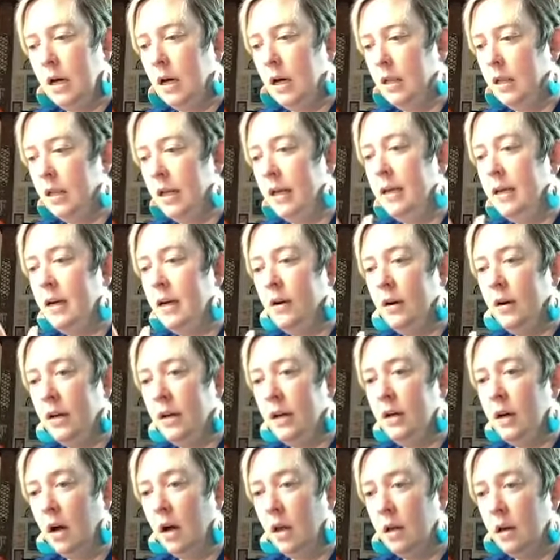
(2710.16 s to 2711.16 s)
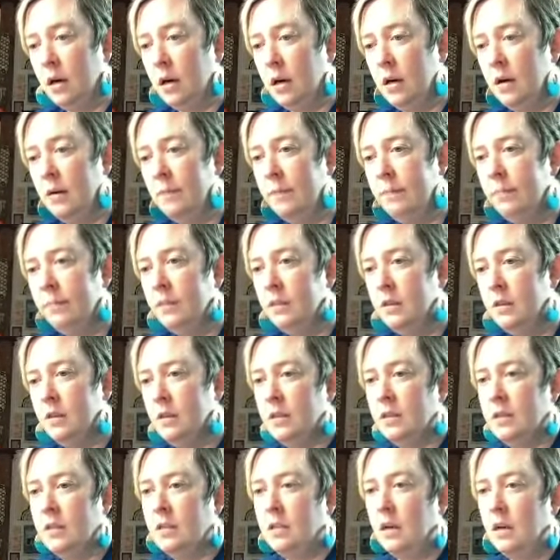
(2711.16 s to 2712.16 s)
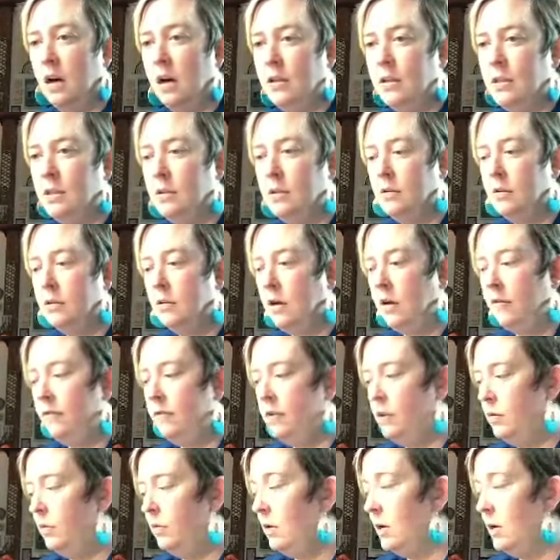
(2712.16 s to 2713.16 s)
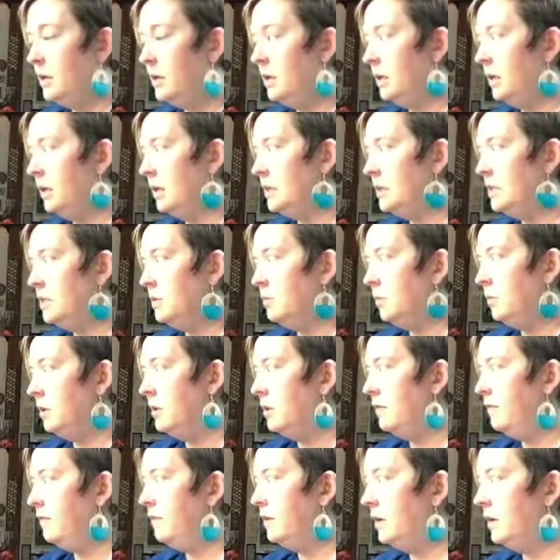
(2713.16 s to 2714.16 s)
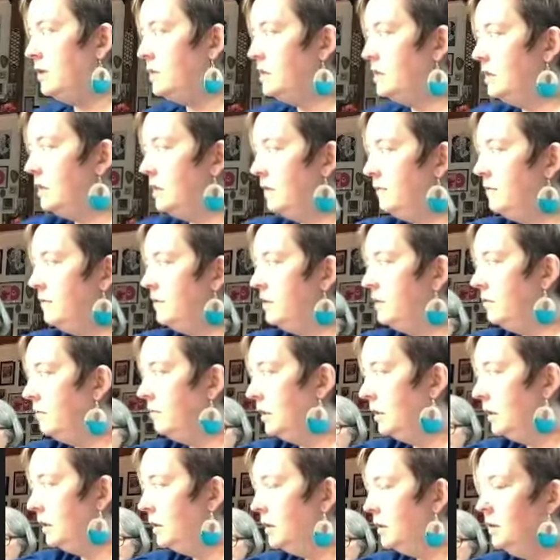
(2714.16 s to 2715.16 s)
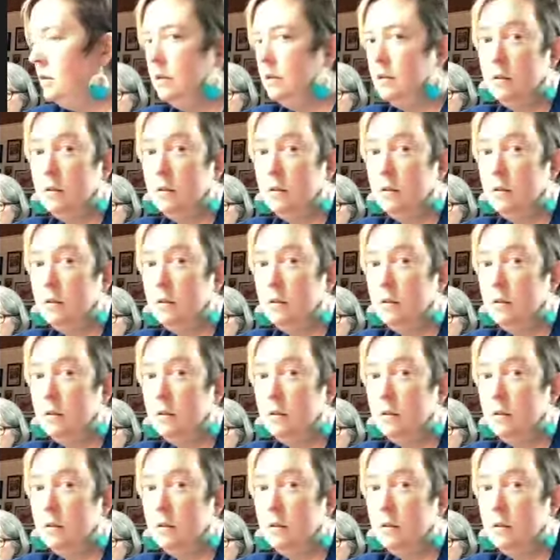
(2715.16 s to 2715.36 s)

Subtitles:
lay down any color. This is also, if you wanted to get someone the funnest gift in the world,